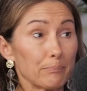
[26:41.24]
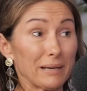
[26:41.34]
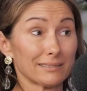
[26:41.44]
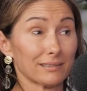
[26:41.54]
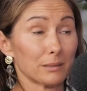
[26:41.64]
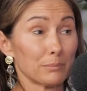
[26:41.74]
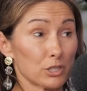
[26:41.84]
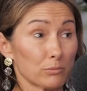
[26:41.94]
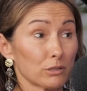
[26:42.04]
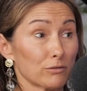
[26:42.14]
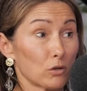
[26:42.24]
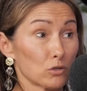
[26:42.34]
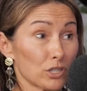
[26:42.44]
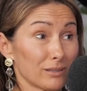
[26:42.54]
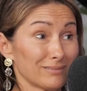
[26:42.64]
a baseline measurement of
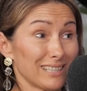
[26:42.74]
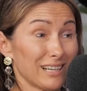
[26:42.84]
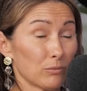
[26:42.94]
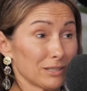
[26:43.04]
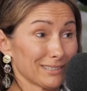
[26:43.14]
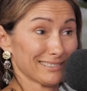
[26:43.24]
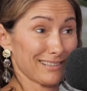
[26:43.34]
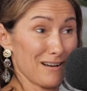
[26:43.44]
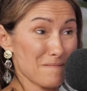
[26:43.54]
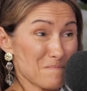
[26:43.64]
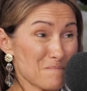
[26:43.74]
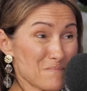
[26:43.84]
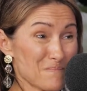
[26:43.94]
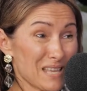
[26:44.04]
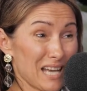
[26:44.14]
culture when you start,
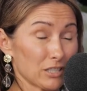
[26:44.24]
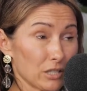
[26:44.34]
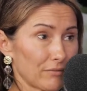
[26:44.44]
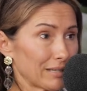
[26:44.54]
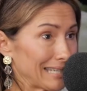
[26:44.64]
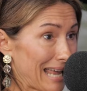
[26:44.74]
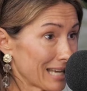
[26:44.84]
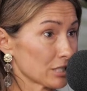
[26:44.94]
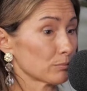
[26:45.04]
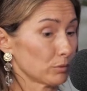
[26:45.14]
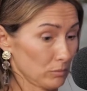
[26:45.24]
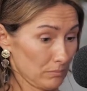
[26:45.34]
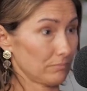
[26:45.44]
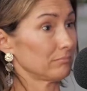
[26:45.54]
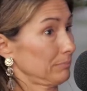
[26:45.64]
to have a tangible
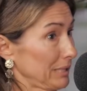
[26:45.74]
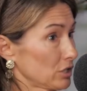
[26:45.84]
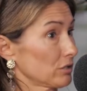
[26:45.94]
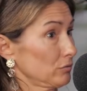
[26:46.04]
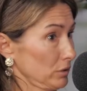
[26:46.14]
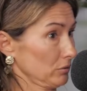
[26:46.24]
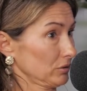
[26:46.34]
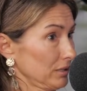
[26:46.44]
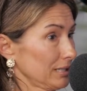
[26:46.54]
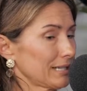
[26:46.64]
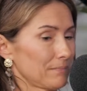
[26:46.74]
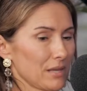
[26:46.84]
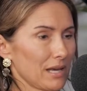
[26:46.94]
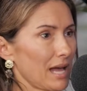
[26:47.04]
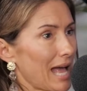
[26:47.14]
picture of what it looks like.
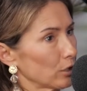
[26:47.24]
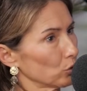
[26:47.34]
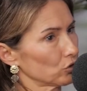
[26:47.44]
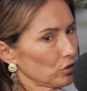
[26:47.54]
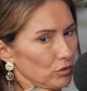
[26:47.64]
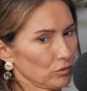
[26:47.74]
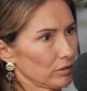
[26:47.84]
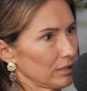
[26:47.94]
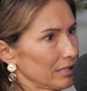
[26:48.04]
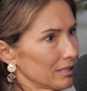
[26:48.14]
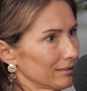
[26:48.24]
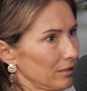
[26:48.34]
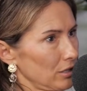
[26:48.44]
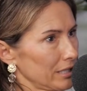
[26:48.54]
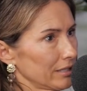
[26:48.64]
And also then
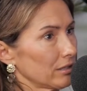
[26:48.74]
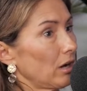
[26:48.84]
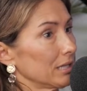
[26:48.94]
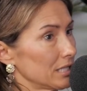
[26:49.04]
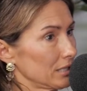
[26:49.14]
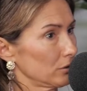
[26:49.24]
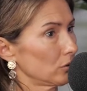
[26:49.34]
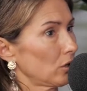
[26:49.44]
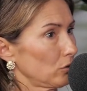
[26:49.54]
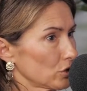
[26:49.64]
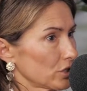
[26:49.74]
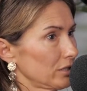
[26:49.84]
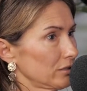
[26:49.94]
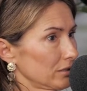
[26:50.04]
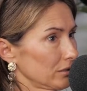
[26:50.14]
designing the ideal
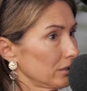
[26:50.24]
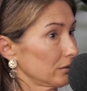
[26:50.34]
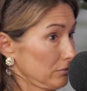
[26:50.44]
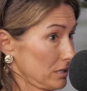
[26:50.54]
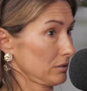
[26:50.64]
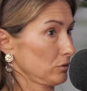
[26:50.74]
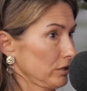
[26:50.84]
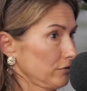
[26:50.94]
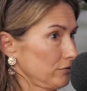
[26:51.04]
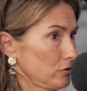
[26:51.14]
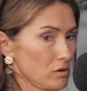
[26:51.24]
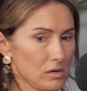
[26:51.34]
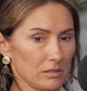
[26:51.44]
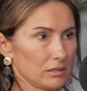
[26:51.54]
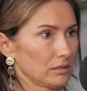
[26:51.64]
culture that they are looking for,